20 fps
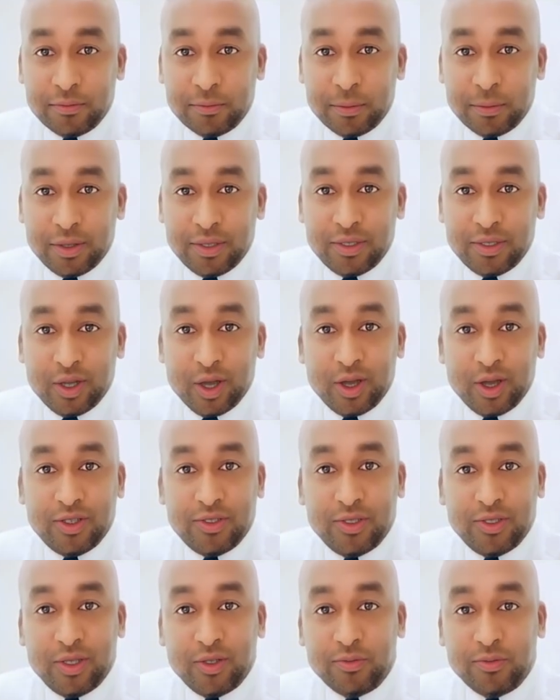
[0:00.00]
Pick the card
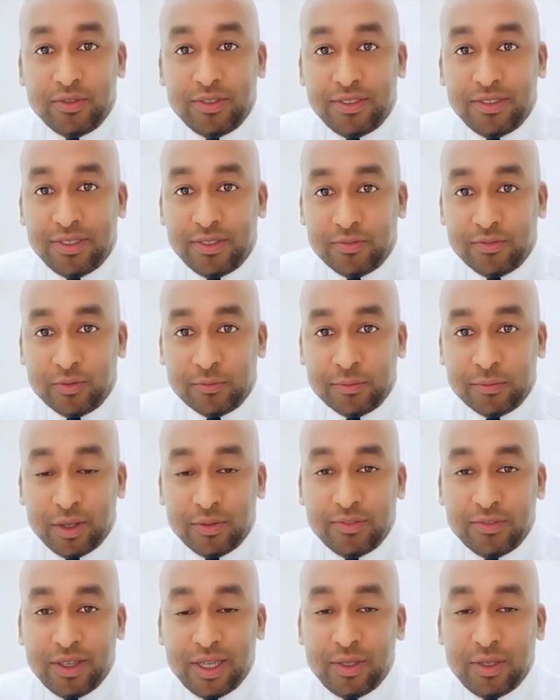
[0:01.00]
services from the
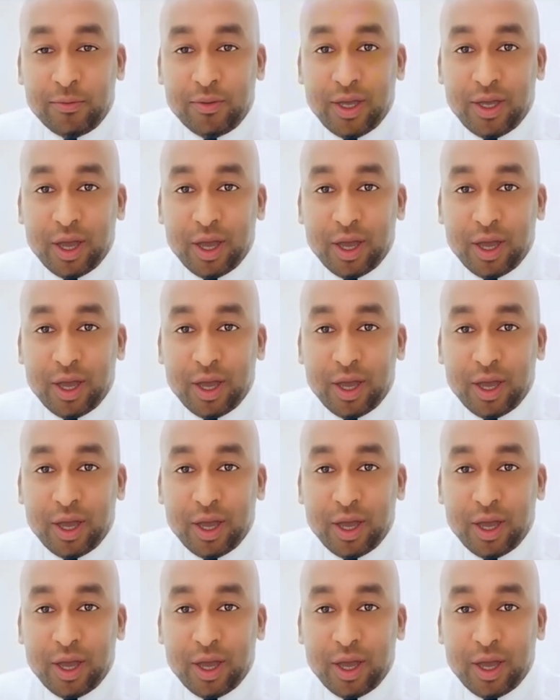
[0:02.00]
available